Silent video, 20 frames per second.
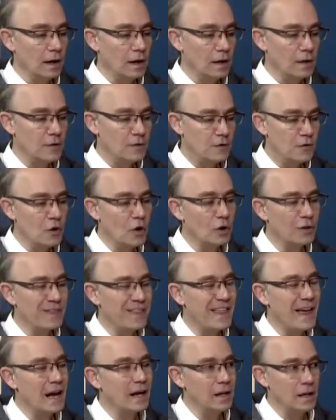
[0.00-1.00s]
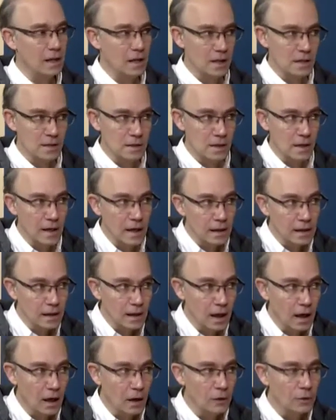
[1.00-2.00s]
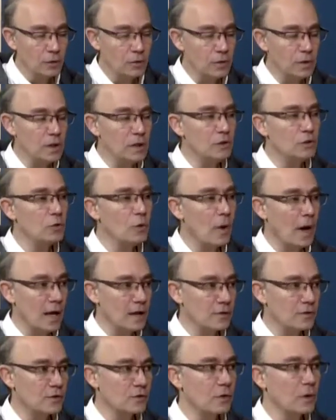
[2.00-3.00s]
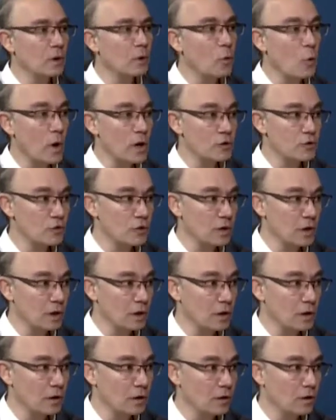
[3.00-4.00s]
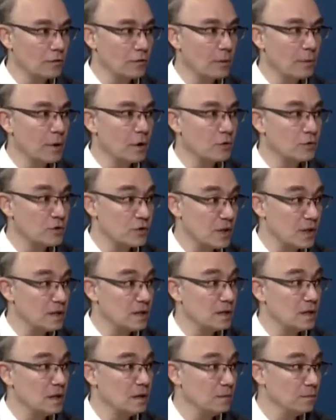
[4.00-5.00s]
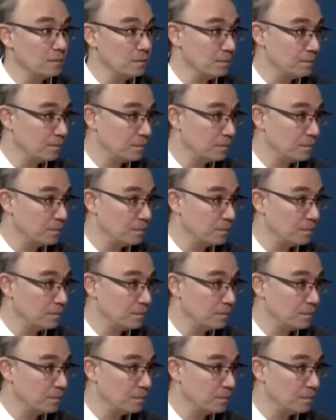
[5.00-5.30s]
It's not that easy anyhow. You need to answer a questionnaire of about 16